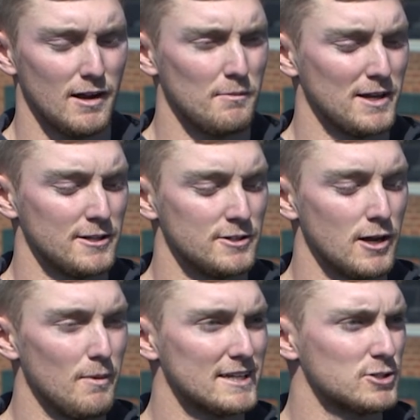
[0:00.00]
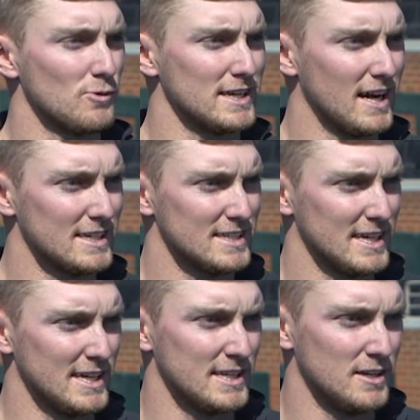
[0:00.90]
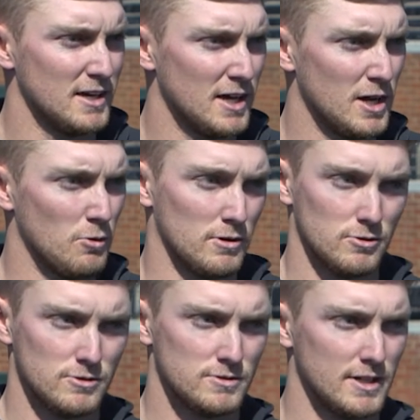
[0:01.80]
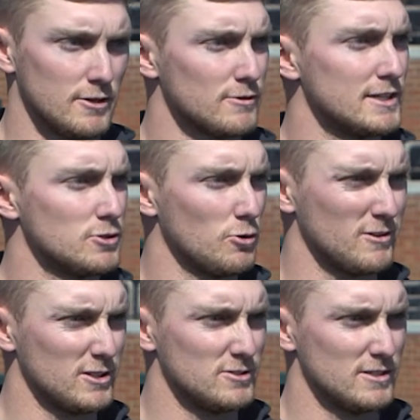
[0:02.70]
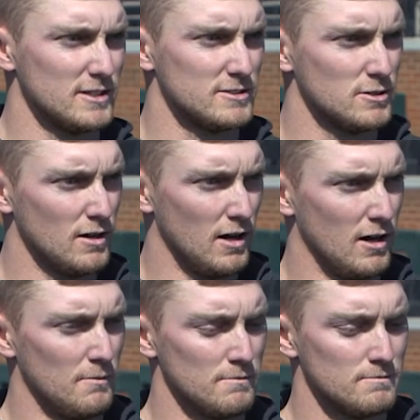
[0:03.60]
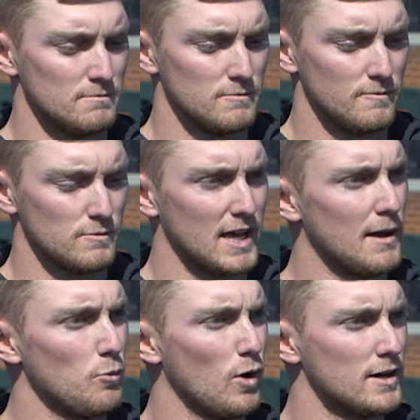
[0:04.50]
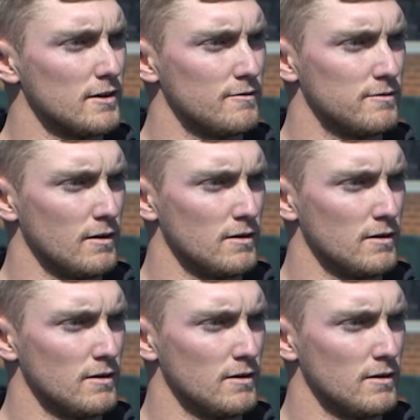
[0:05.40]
I mean, you go back to 2019, we lose in a regional, we lose in a um, game one of